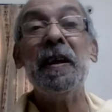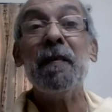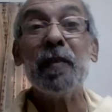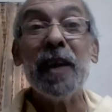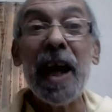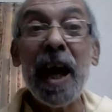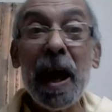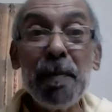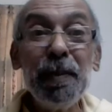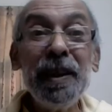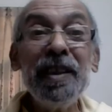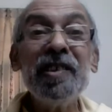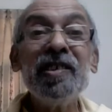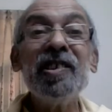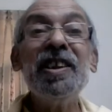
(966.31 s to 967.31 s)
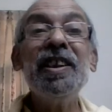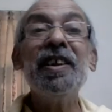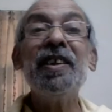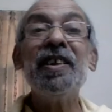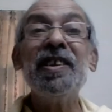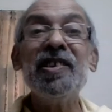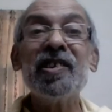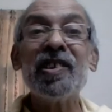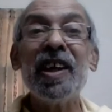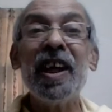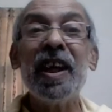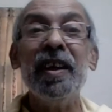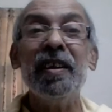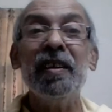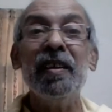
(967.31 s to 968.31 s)
the happiness here
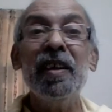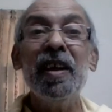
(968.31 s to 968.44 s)
inside